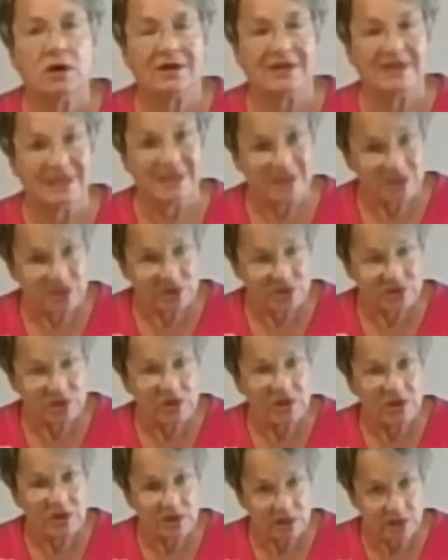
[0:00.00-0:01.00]

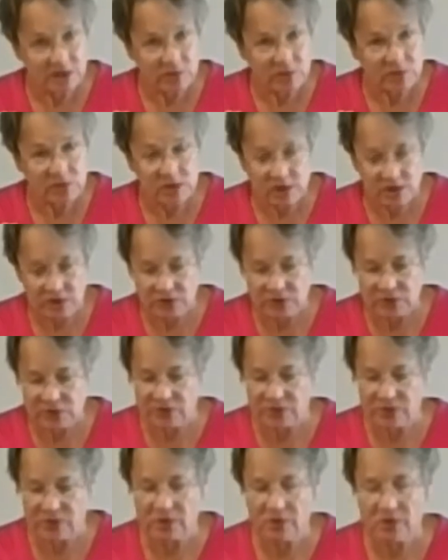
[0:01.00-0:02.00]
glycerin, liquid
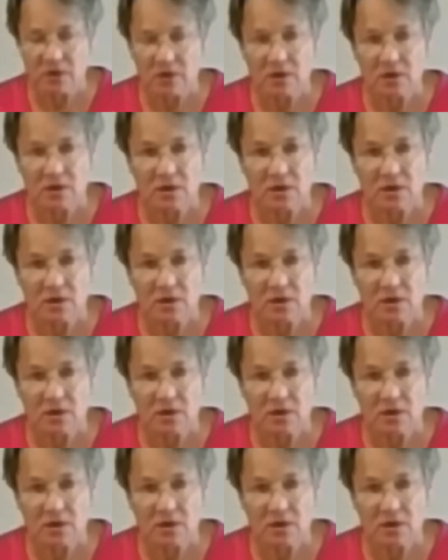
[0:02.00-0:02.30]
glycerin,